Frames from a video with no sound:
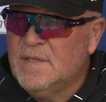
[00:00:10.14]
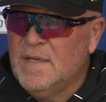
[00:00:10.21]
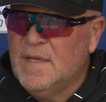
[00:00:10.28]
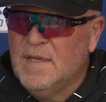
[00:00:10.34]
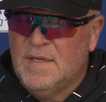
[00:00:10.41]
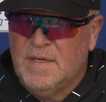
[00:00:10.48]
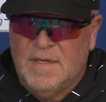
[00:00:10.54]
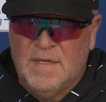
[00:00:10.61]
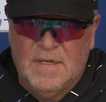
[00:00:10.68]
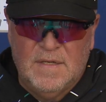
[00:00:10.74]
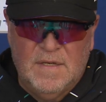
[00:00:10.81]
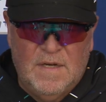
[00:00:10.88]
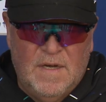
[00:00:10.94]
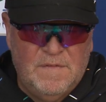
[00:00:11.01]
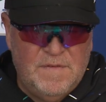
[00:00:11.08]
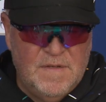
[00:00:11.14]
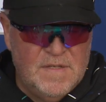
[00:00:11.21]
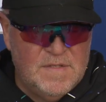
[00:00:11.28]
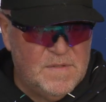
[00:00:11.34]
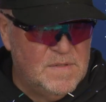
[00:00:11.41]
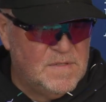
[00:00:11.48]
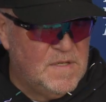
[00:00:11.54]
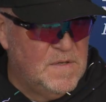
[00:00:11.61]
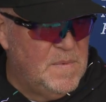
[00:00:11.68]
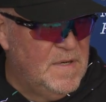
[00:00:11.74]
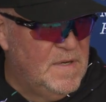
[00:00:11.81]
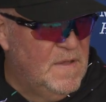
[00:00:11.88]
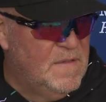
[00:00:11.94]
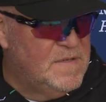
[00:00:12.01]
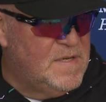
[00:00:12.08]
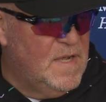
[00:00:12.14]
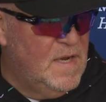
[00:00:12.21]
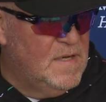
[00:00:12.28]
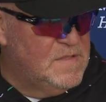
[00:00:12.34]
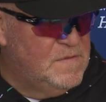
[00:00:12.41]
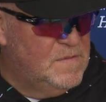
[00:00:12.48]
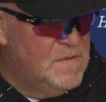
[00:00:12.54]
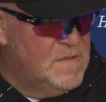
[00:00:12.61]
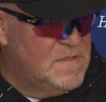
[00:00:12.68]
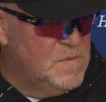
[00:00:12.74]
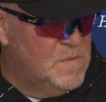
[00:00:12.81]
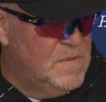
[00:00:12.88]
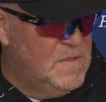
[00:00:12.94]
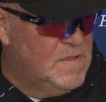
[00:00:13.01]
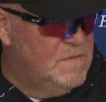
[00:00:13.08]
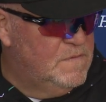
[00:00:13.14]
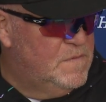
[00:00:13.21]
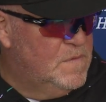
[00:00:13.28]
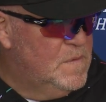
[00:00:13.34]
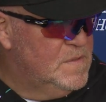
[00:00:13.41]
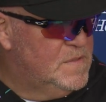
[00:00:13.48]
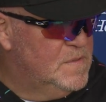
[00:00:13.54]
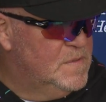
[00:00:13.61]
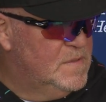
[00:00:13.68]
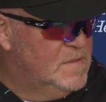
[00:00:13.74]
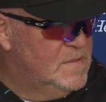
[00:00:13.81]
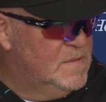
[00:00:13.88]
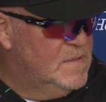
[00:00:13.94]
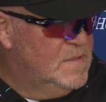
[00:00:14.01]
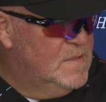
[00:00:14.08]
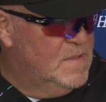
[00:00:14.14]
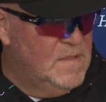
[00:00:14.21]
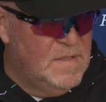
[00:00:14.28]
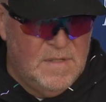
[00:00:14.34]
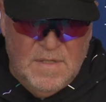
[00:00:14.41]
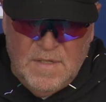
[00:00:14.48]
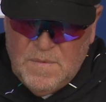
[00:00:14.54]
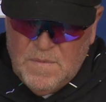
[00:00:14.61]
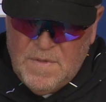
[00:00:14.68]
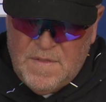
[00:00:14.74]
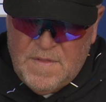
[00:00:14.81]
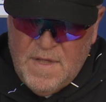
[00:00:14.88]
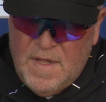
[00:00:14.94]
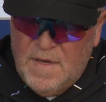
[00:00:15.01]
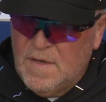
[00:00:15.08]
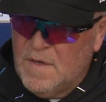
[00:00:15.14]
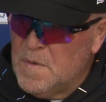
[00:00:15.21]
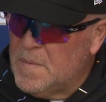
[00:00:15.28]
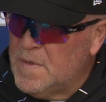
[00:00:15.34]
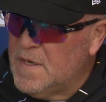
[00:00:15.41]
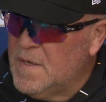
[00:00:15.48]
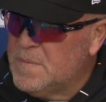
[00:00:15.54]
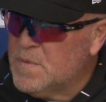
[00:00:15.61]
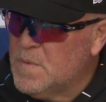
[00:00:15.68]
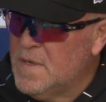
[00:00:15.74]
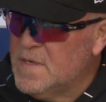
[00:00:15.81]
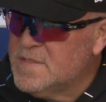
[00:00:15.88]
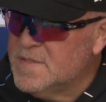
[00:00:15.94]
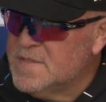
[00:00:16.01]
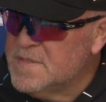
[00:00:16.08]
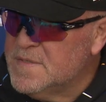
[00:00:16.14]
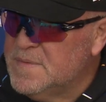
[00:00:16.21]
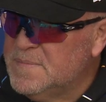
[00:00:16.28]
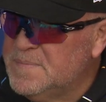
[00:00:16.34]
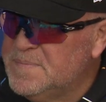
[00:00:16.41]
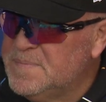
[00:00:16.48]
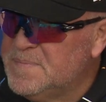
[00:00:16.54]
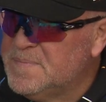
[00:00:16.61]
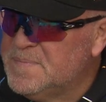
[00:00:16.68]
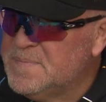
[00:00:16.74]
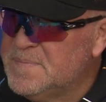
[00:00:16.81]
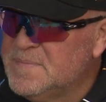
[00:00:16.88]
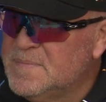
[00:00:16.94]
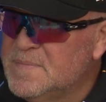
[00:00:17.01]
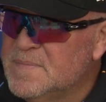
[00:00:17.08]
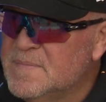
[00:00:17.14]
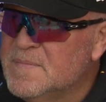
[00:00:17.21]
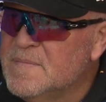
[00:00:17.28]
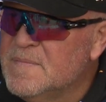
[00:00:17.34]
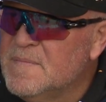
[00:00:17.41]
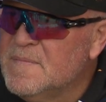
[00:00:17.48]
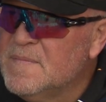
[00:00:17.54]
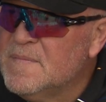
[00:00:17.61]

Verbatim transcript: and uh, offense. So it's going to be another challenge for us, and we're looking forward to it. And with that, I'll open it up to questions. Thank you. You love the